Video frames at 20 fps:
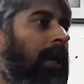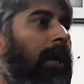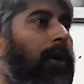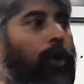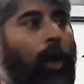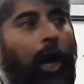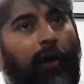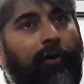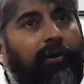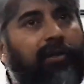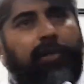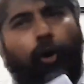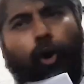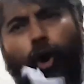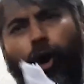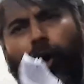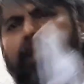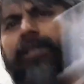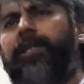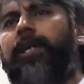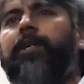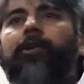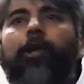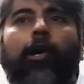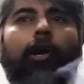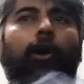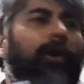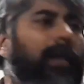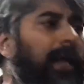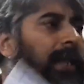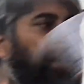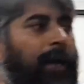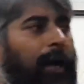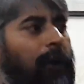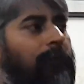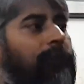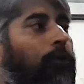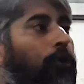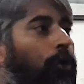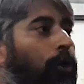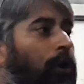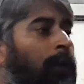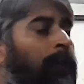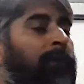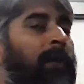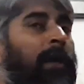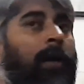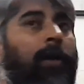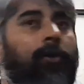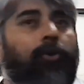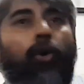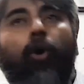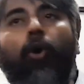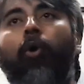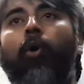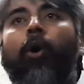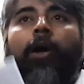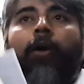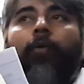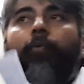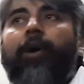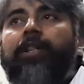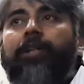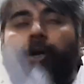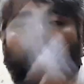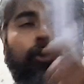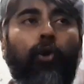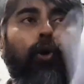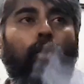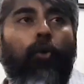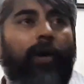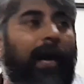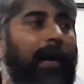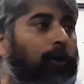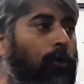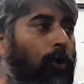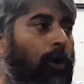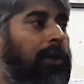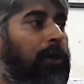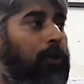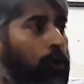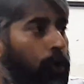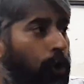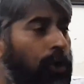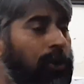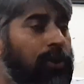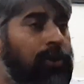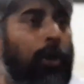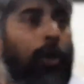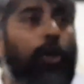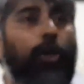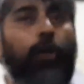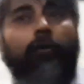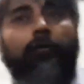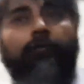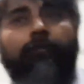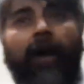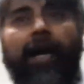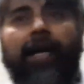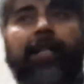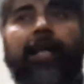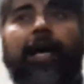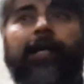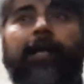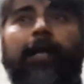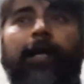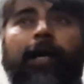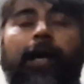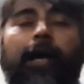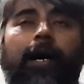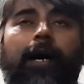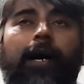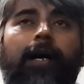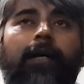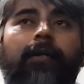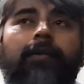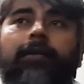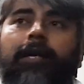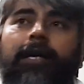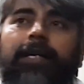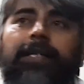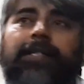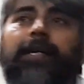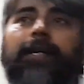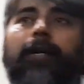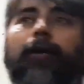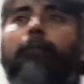Now it's all general law, and therefore, so whether you look at all the codes, you will find that it's a